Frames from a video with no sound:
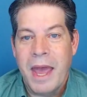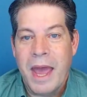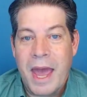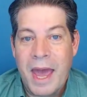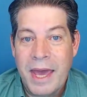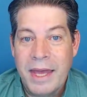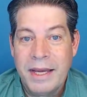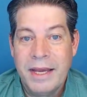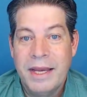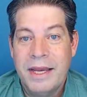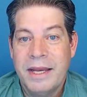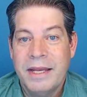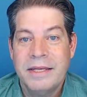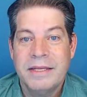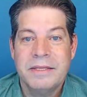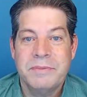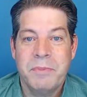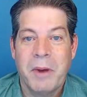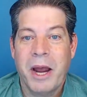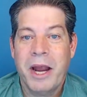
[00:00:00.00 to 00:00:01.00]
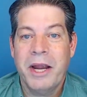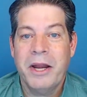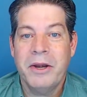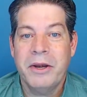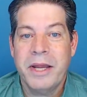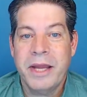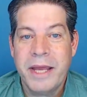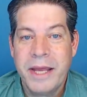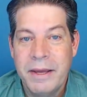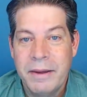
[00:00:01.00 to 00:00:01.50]
and it inspired
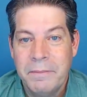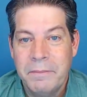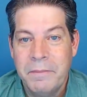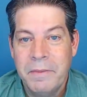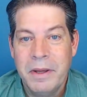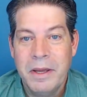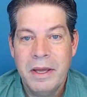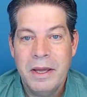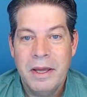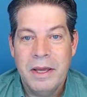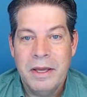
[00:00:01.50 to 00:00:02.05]
him